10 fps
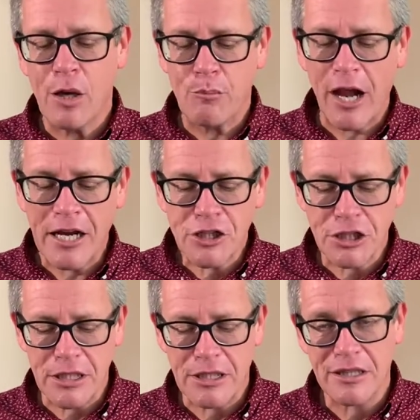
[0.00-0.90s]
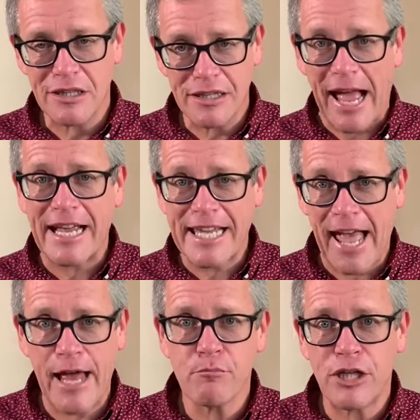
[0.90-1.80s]
But actually, that
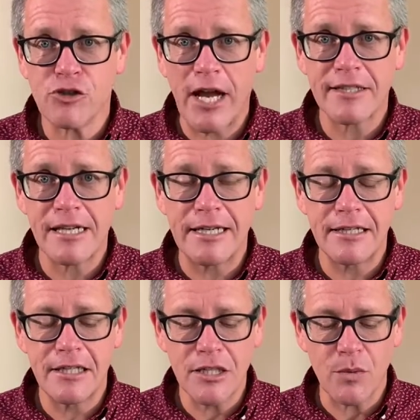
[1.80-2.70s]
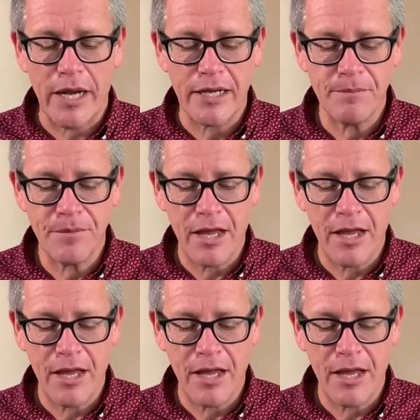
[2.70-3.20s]
can be translated this way